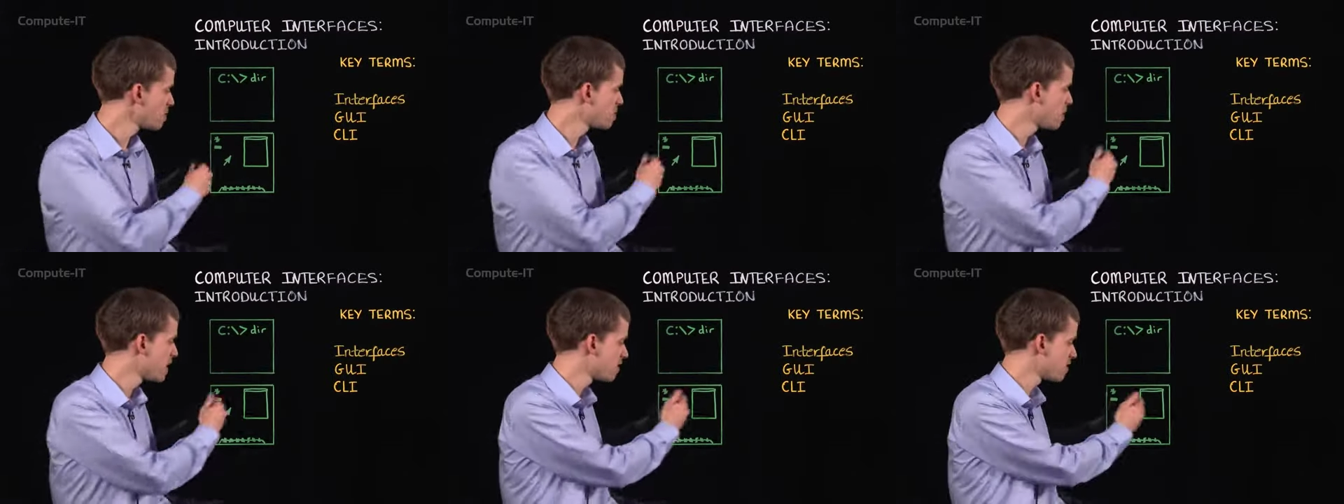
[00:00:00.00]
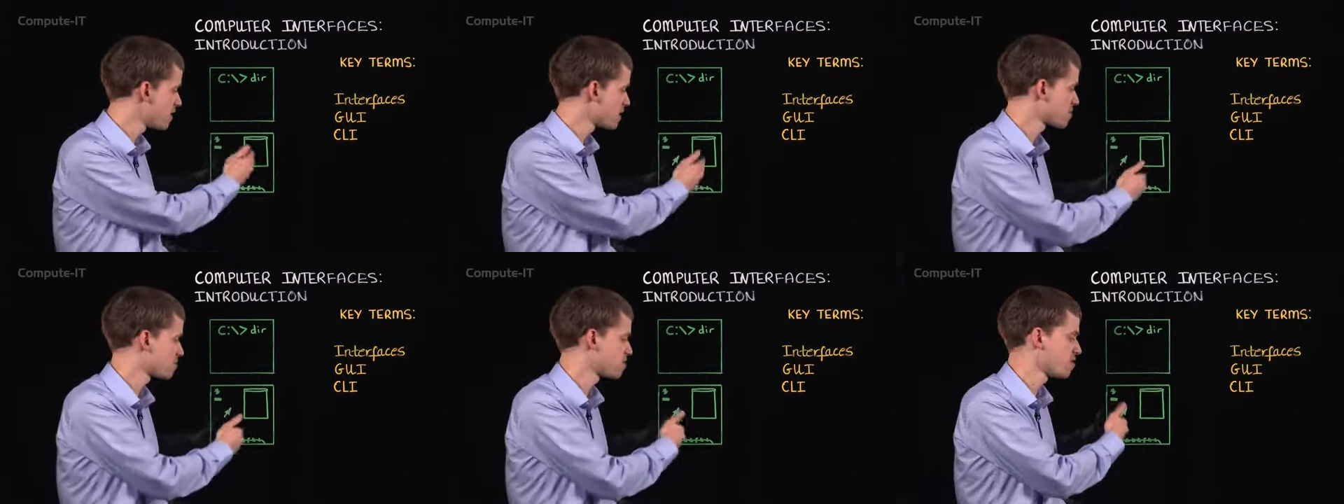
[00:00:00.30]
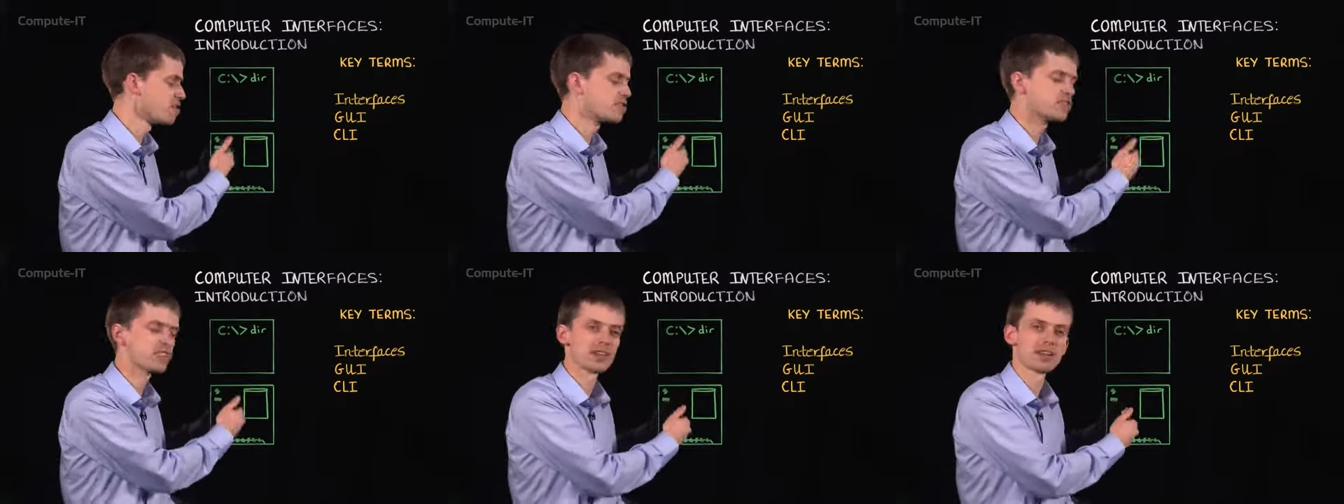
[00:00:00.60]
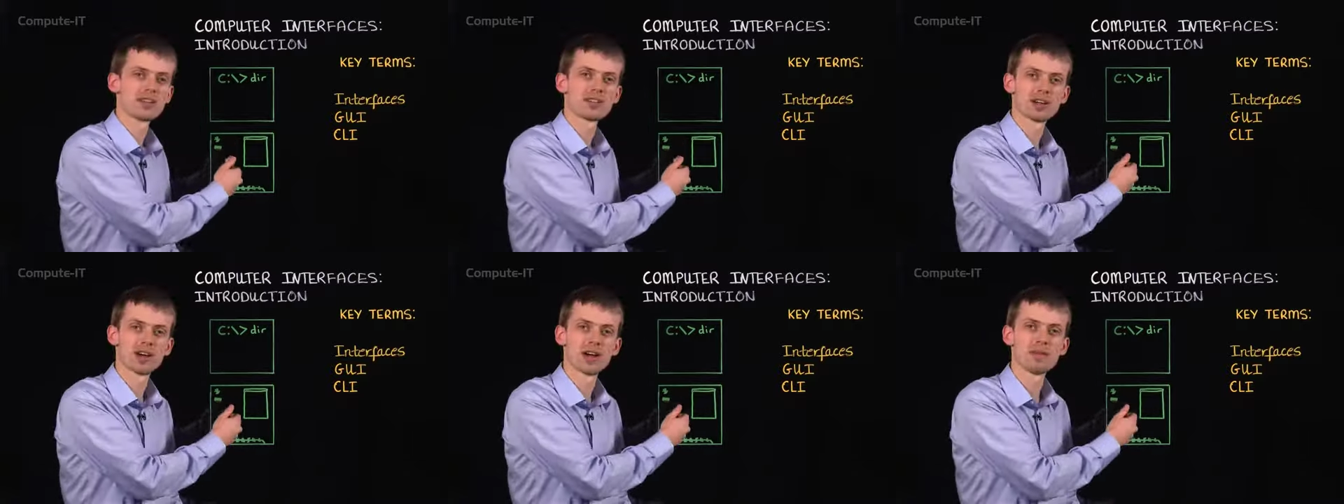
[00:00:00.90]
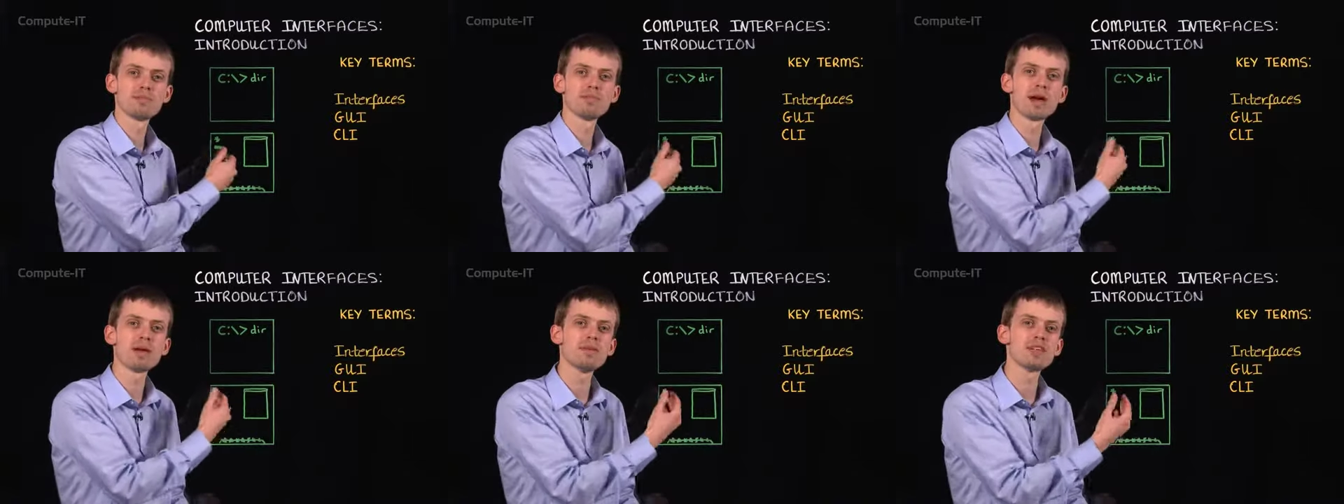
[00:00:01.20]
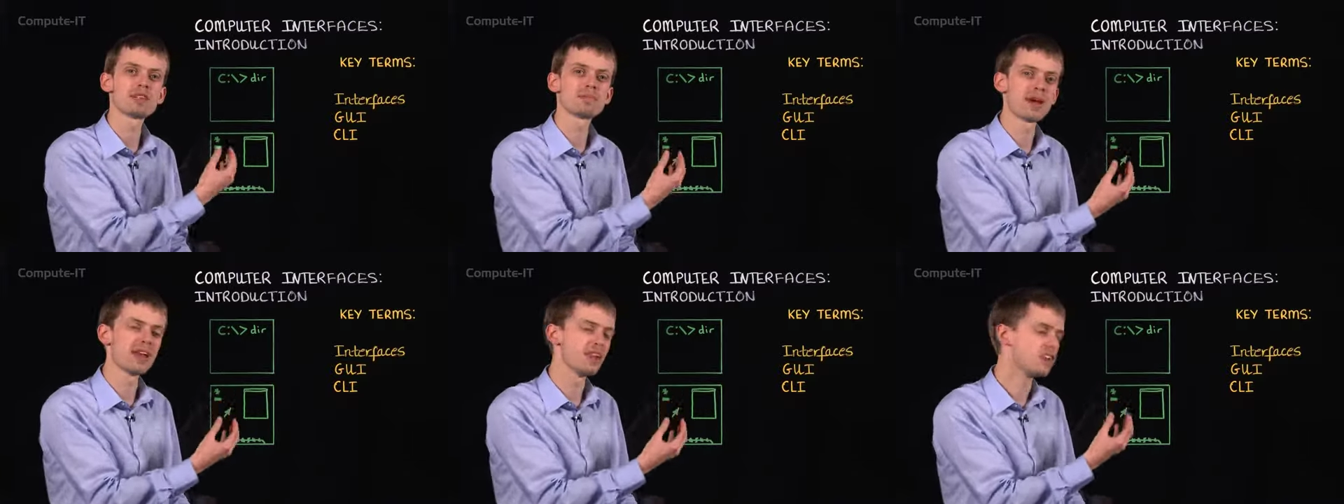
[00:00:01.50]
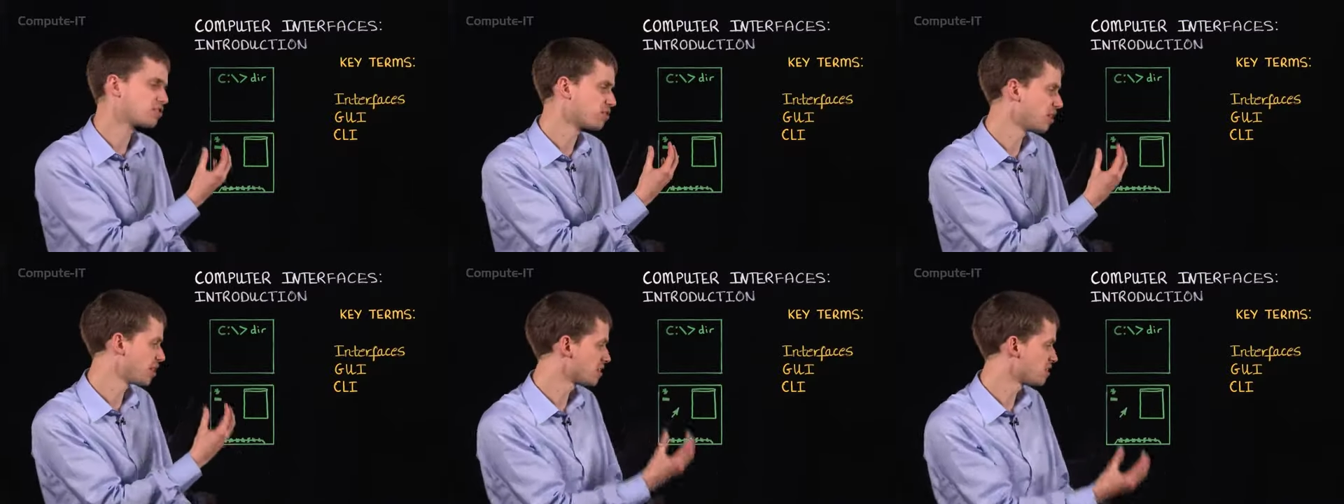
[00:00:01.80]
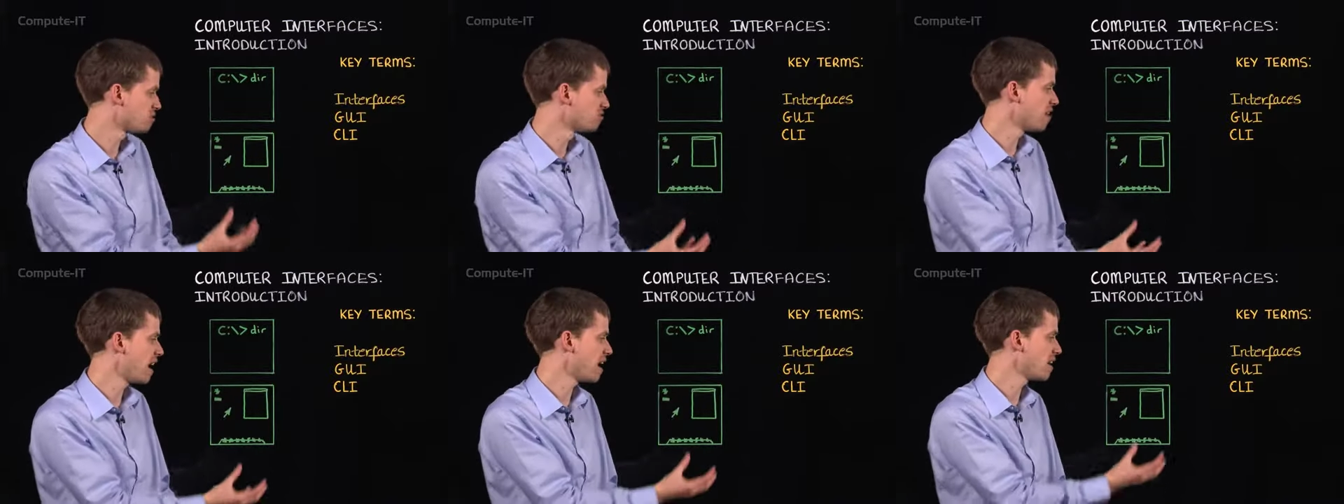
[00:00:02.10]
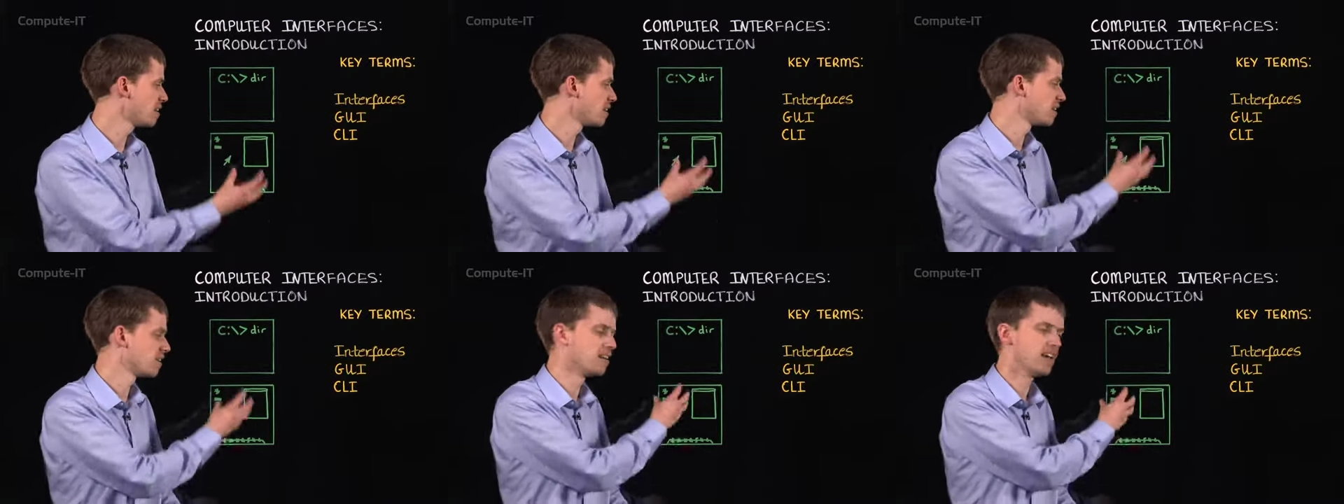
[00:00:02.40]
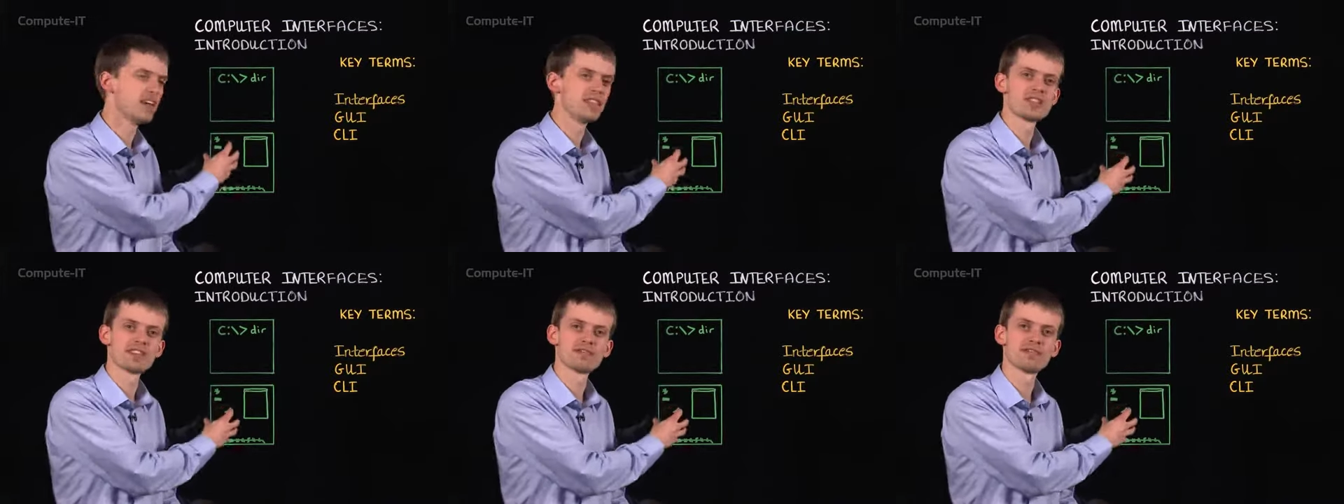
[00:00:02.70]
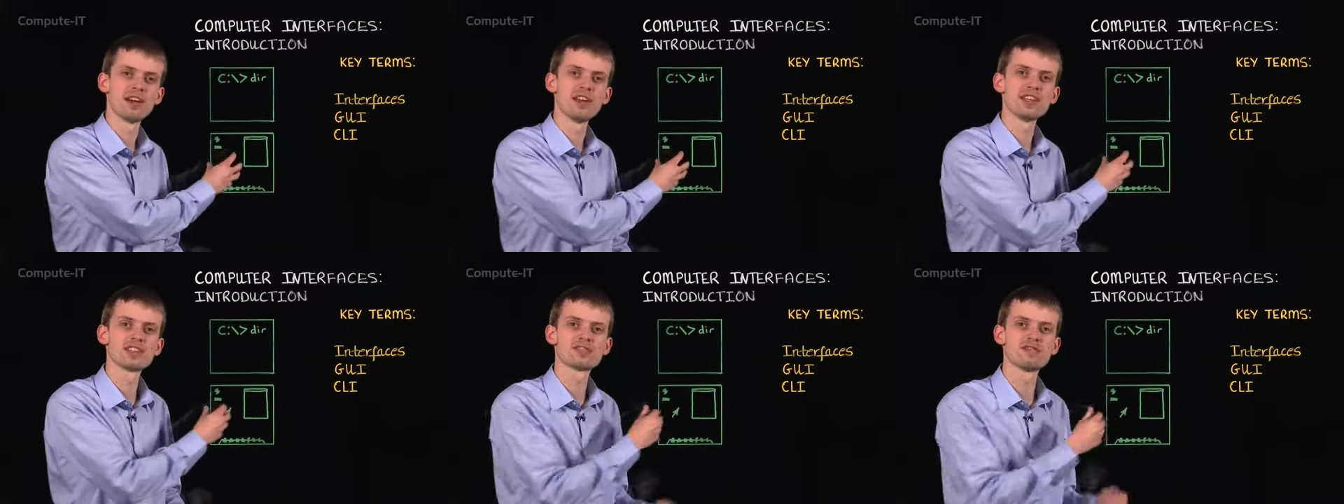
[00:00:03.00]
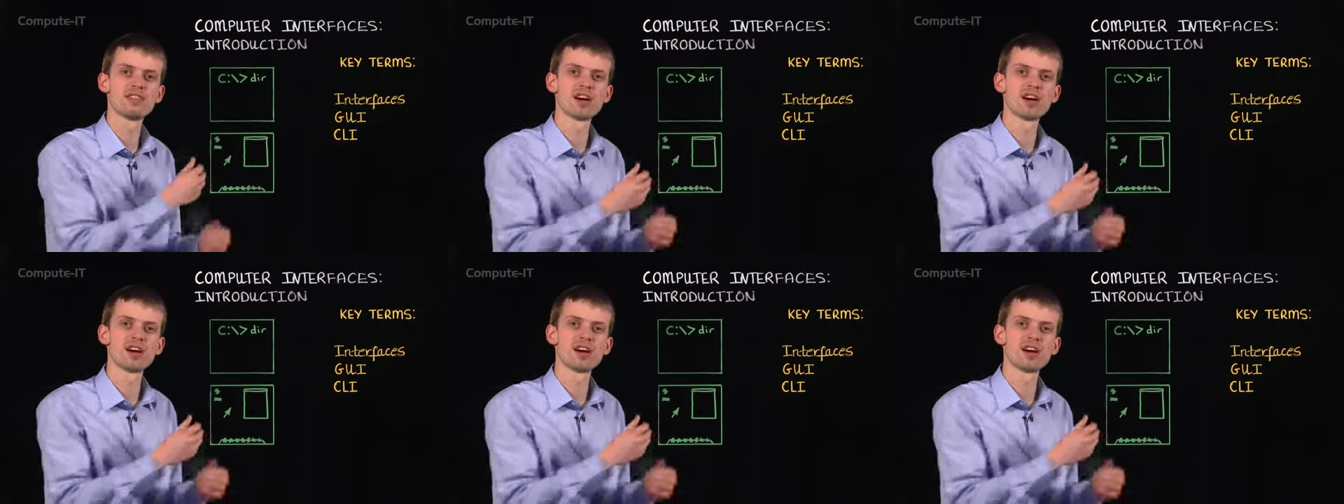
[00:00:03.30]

a bit of its processing time may be spent trying to render the interface